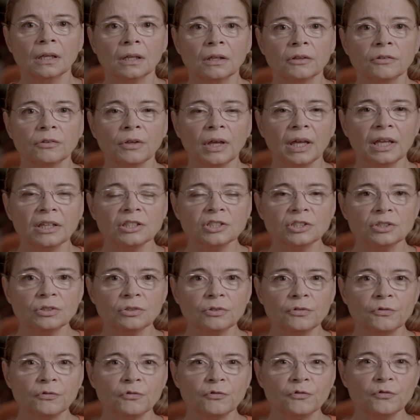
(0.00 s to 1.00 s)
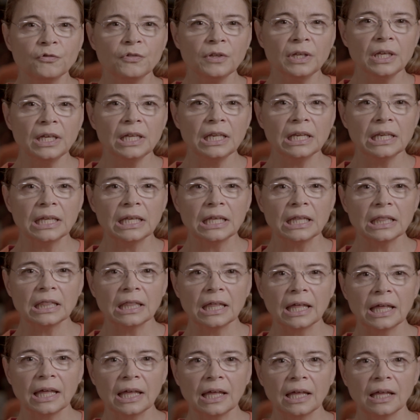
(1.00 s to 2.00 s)
So as you're feeling
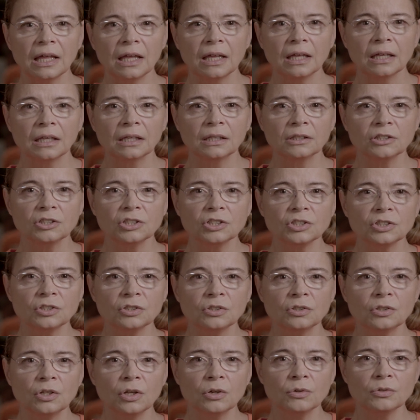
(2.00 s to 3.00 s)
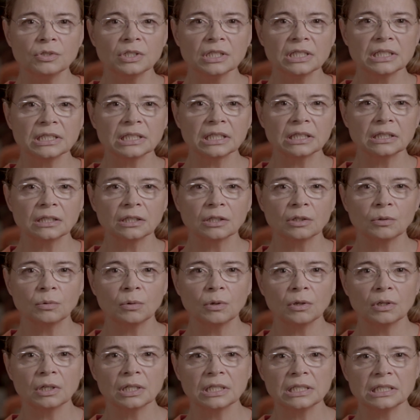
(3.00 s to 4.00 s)
there, just noticing the
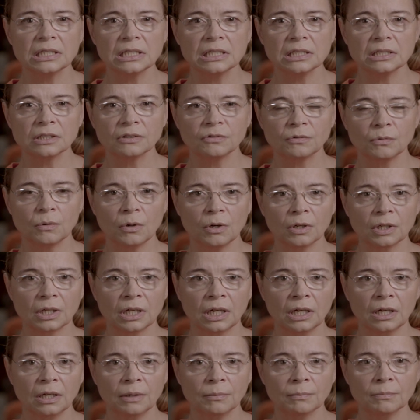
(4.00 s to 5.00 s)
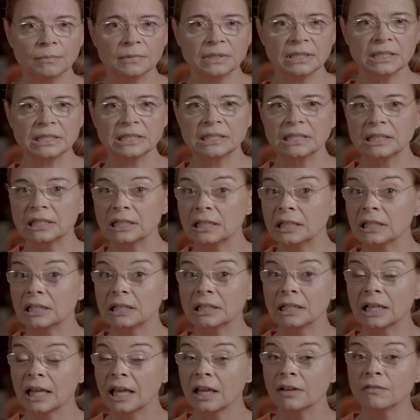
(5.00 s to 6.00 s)
qualities of what comes. Is it a
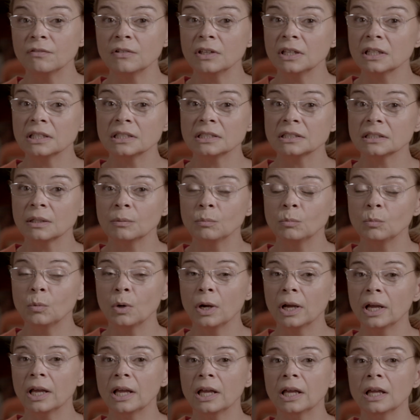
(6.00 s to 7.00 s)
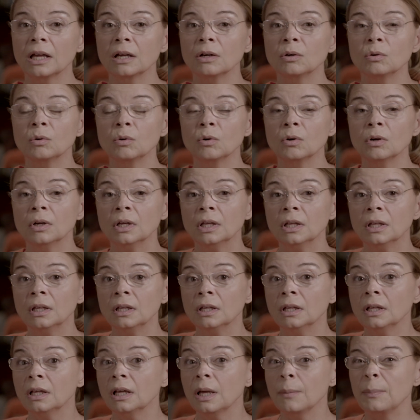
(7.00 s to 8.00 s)
little heavier somewhere, or
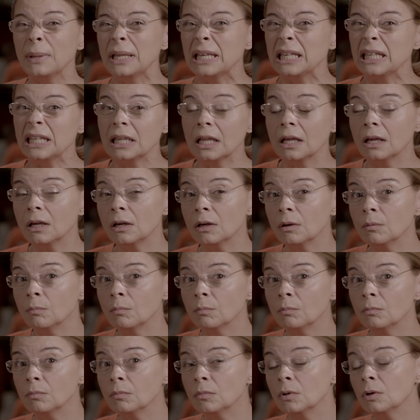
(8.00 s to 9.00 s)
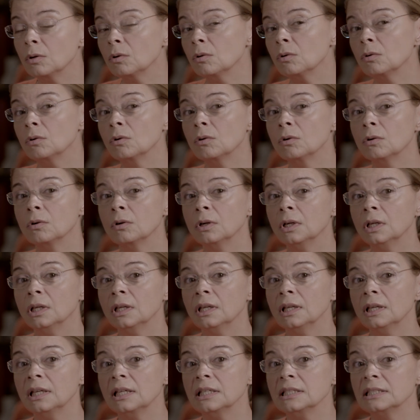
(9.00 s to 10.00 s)
a bit numb, or
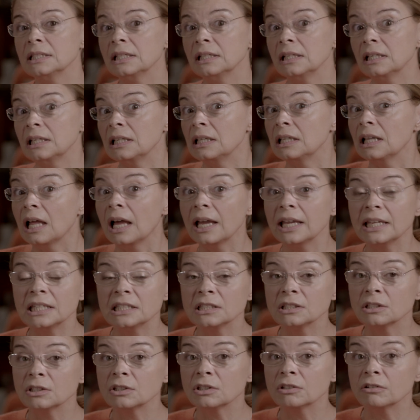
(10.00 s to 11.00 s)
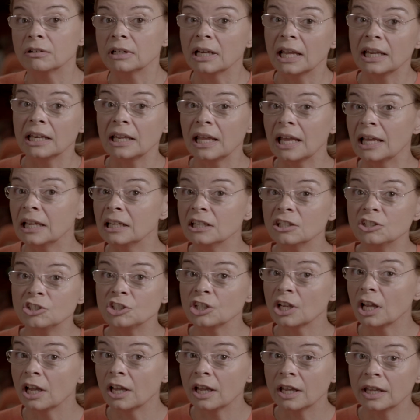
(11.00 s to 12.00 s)
is it lighter and
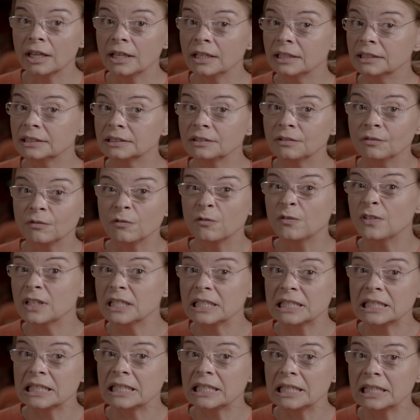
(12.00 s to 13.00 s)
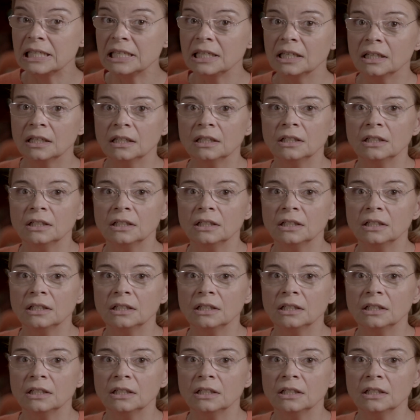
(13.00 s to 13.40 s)
energized and fizzy?